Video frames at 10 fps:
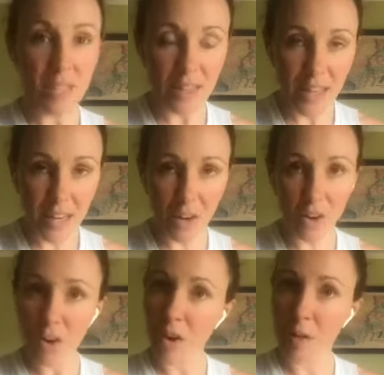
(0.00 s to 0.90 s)
they
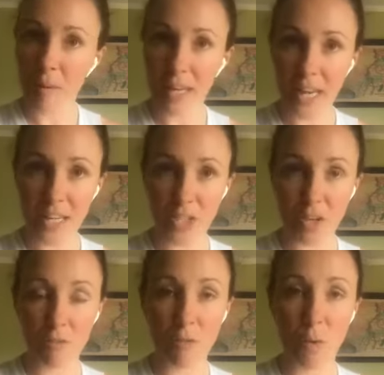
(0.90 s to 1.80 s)
are on
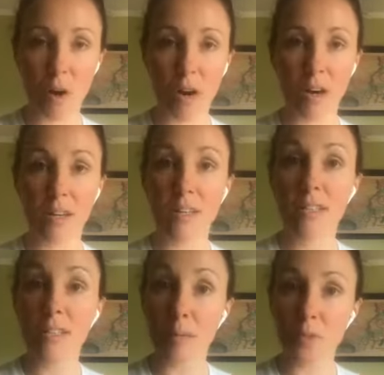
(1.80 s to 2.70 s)
medication for
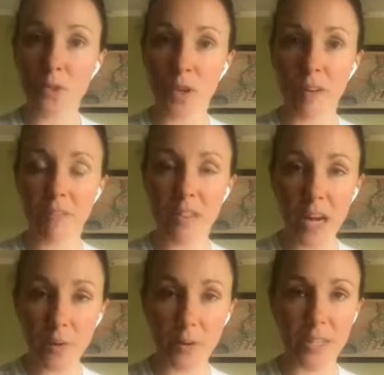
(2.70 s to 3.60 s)
some sort of
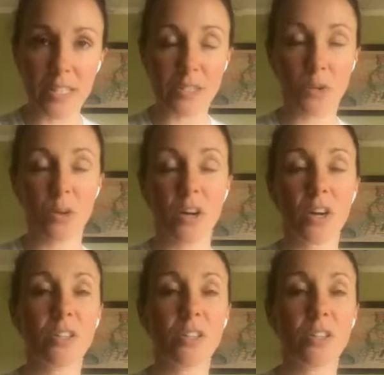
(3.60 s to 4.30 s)
thyroid disorder.